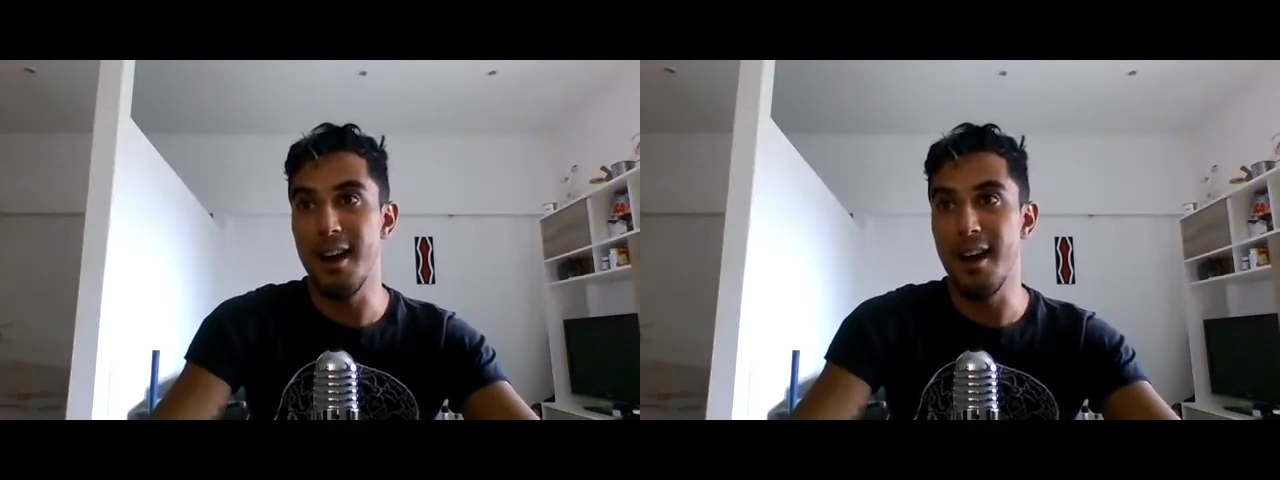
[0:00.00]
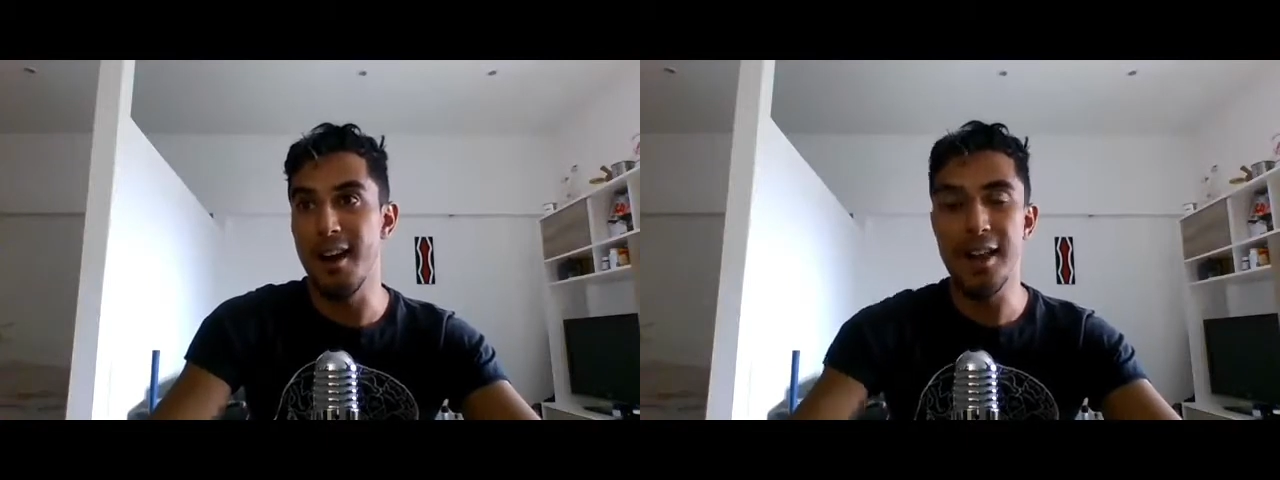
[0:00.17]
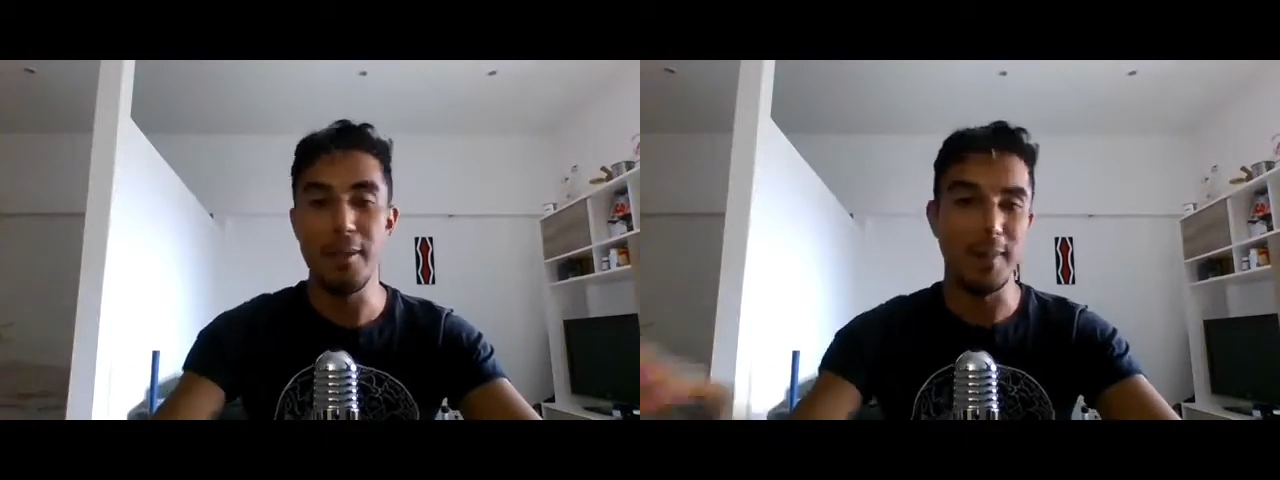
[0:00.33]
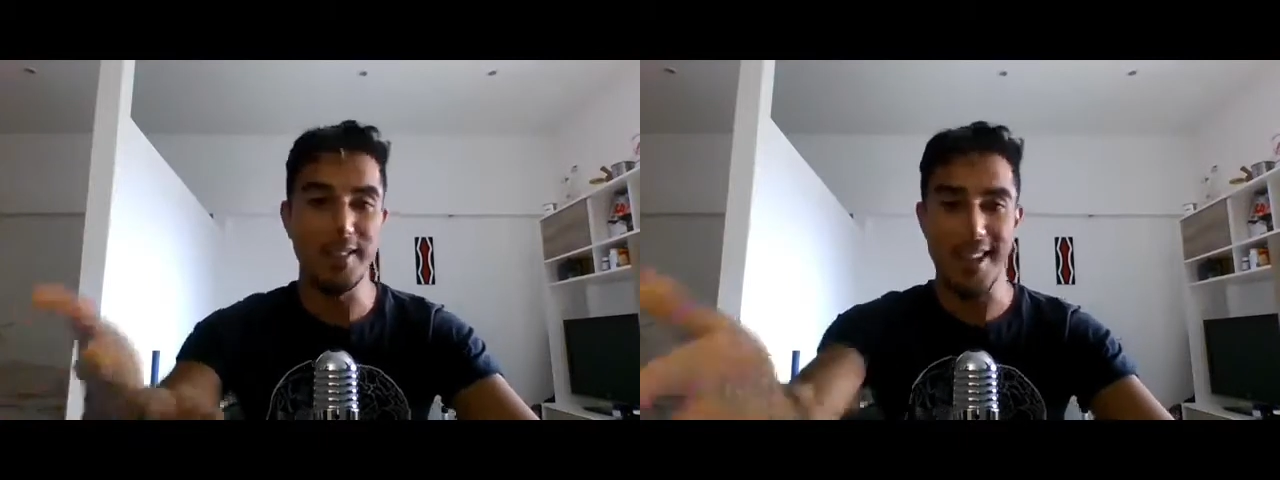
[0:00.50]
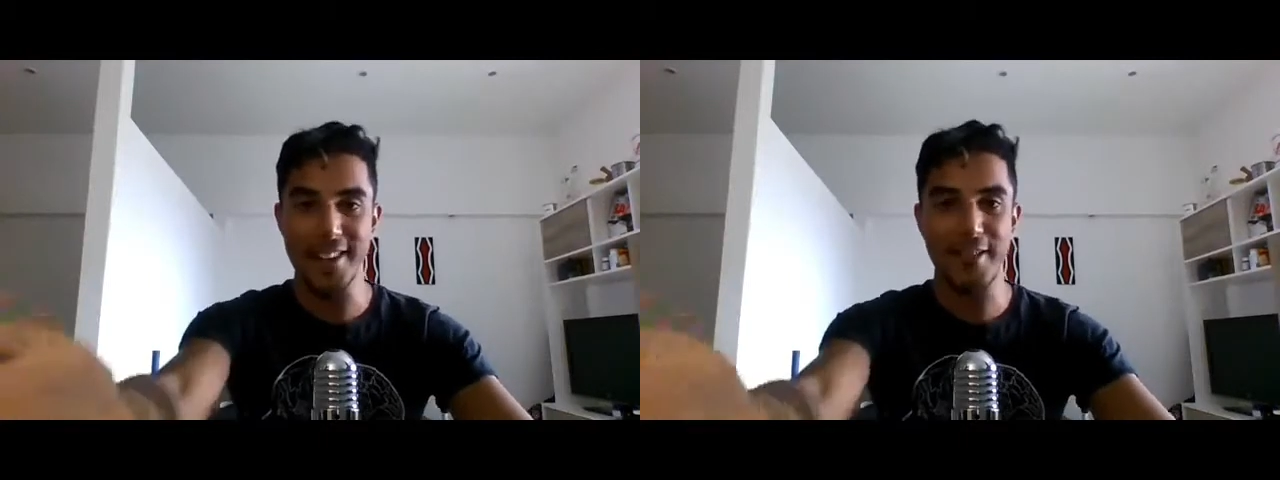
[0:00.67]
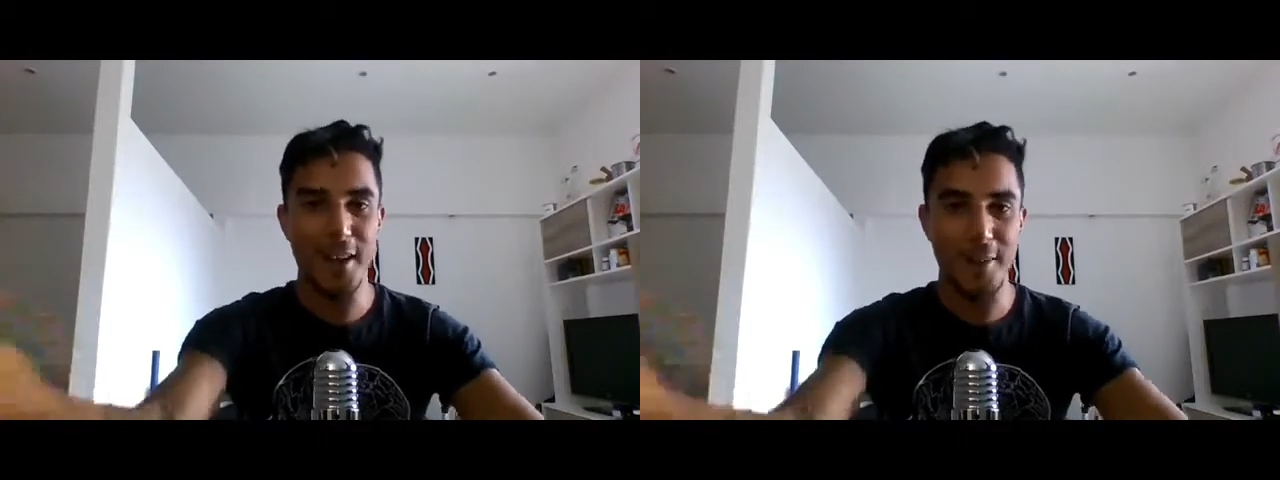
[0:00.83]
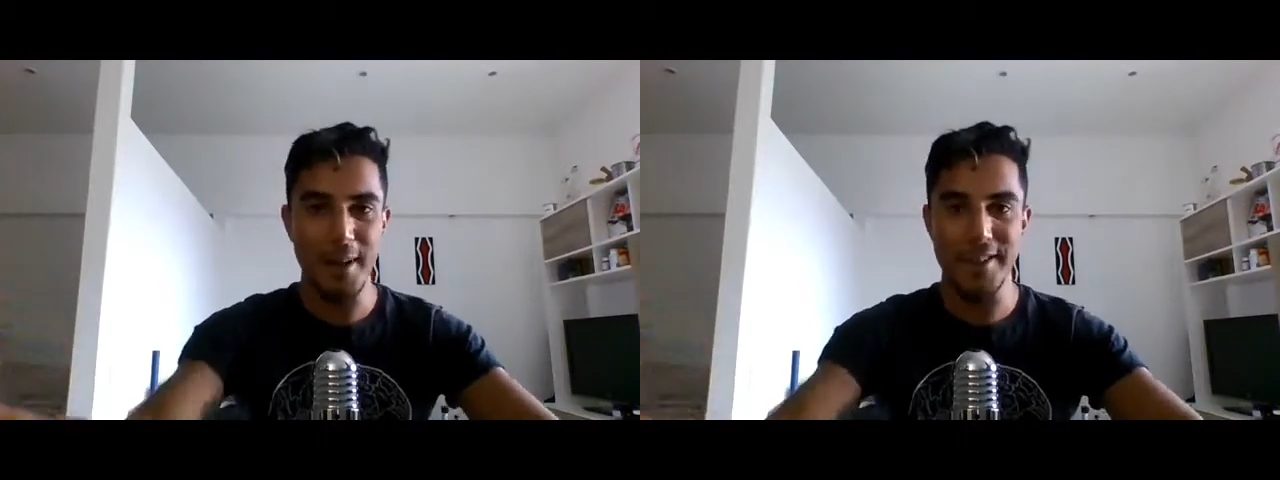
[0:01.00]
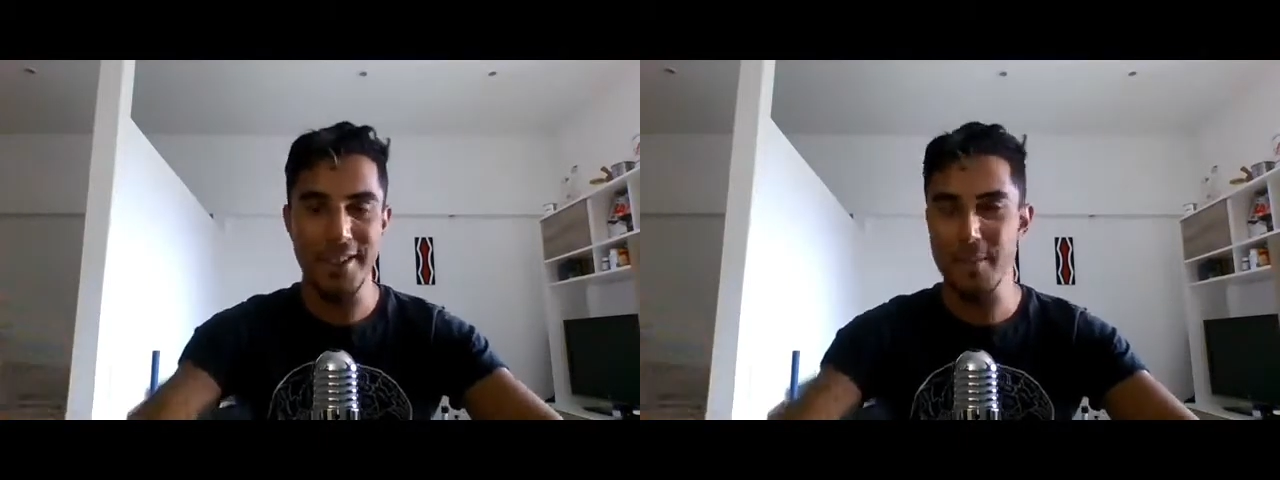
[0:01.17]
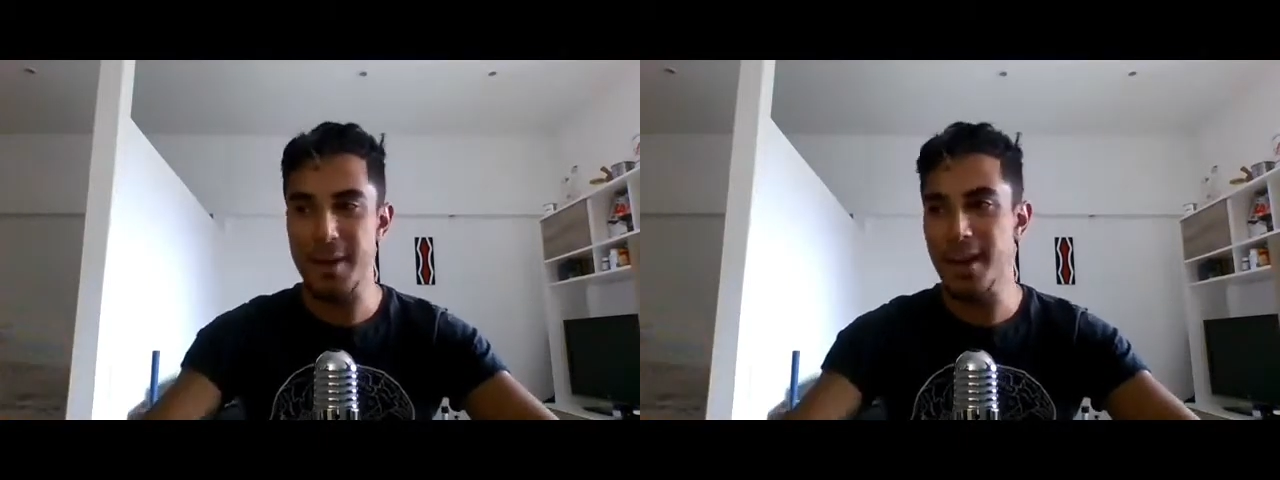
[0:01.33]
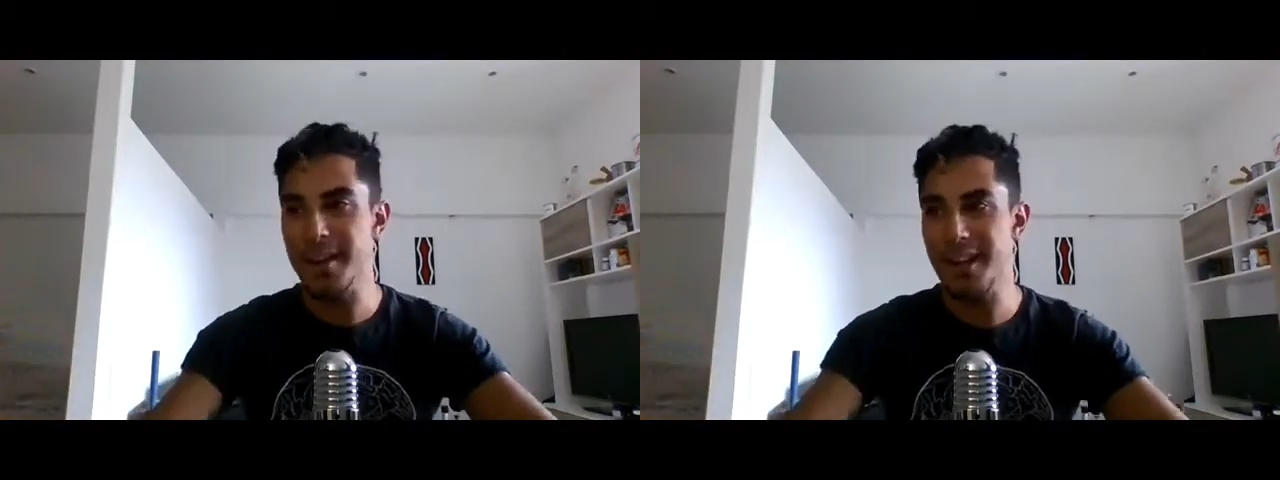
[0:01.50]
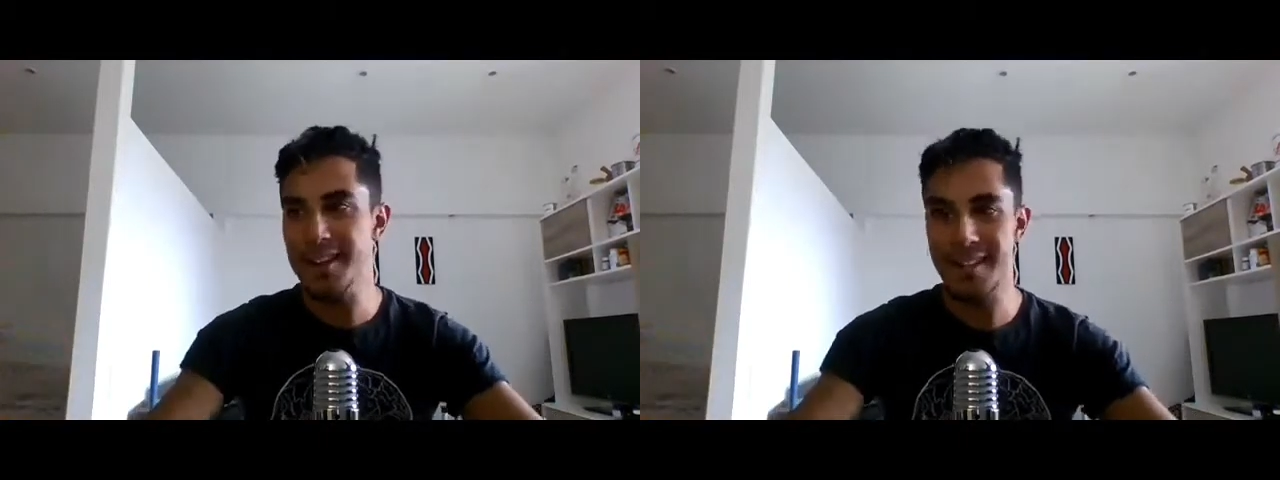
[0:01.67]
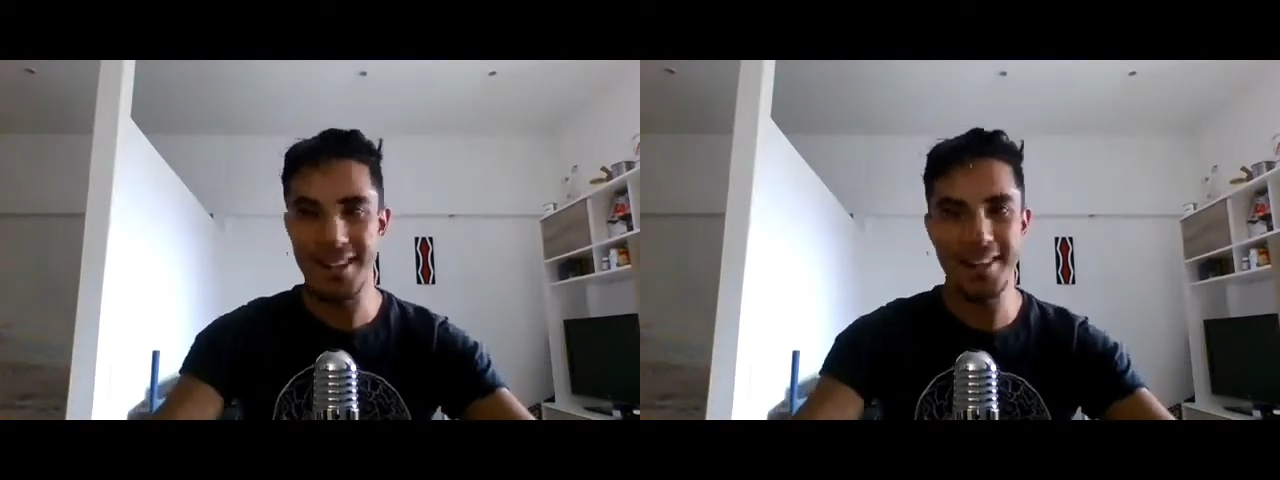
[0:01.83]
elements that I talk about in these
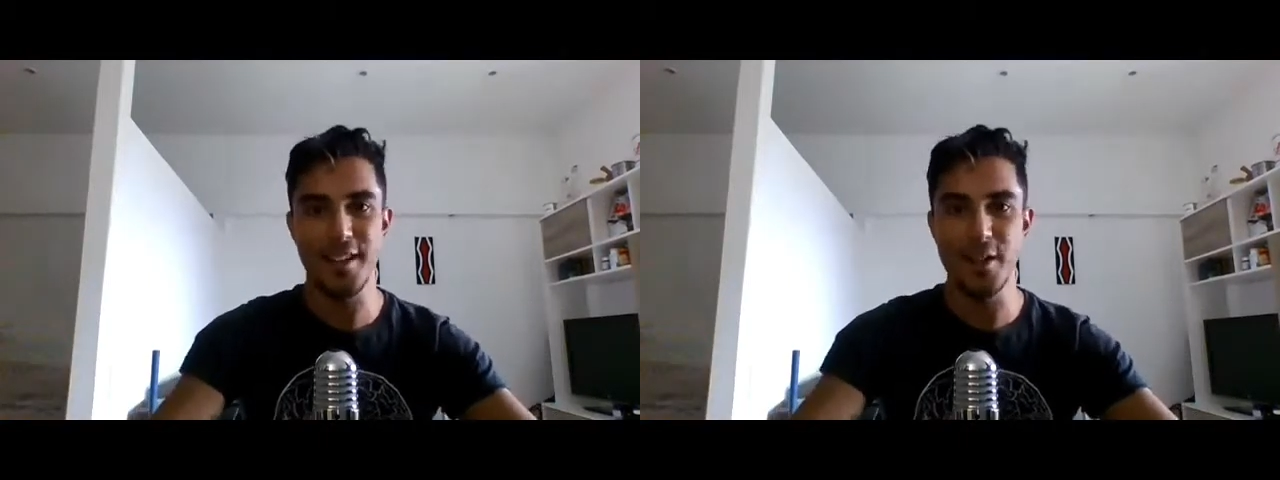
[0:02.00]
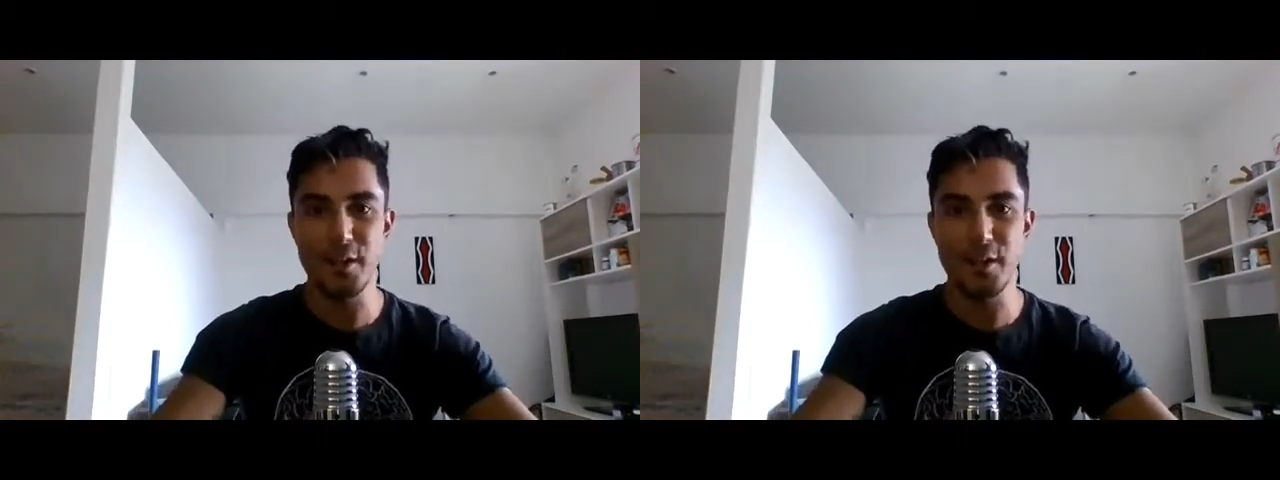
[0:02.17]
podcasts that I think